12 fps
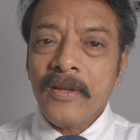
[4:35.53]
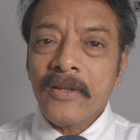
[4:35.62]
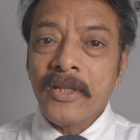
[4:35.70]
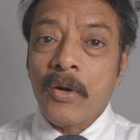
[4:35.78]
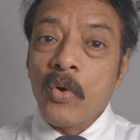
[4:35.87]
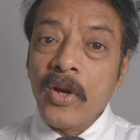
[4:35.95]

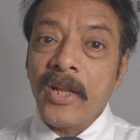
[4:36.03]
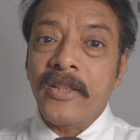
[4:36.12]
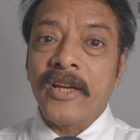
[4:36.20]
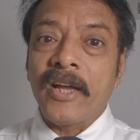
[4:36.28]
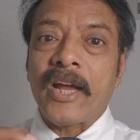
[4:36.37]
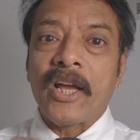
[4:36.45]
The only
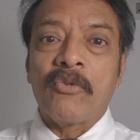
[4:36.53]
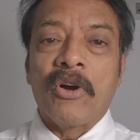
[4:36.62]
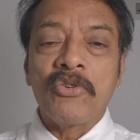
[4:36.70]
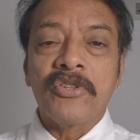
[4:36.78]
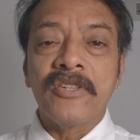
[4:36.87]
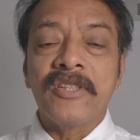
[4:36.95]
thing I can
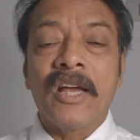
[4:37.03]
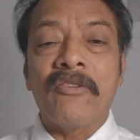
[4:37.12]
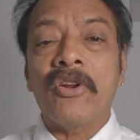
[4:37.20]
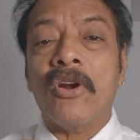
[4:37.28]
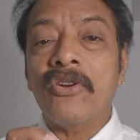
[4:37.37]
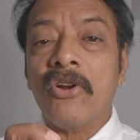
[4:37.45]
vouch is they
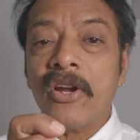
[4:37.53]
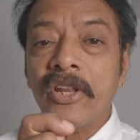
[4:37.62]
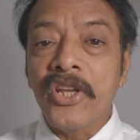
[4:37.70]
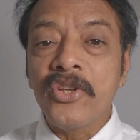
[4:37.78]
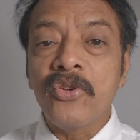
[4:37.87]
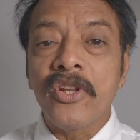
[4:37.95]
have not got
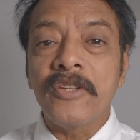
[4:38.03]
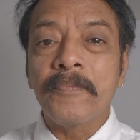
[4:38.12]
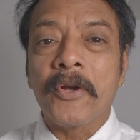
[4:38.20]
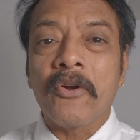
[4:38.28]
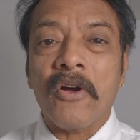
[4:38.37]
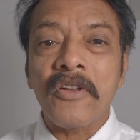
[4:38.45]
injuries
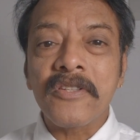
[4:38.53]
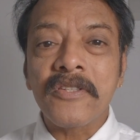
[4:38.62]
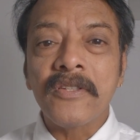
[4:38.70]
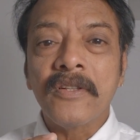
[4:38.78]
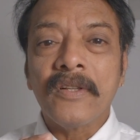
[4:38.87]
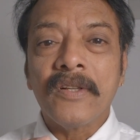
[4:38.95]
because